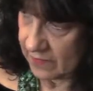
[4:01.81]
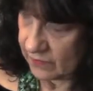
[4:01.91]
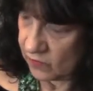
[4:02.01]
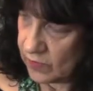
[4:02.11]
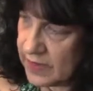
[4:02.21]

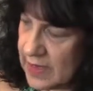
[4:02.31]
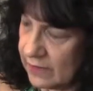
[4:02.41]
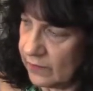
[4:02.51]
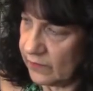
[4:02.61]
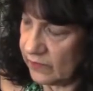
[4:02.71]
toward the
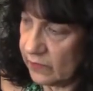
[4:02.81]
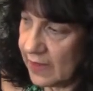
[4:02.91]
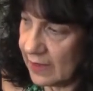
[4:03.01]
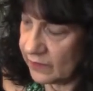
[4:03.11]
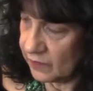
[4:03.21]
end of
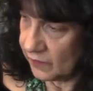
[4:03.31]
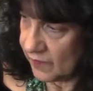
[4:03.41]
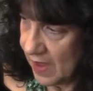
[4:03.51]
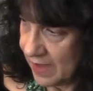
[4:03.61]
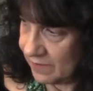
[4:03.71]

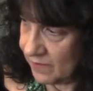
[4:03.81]
2005,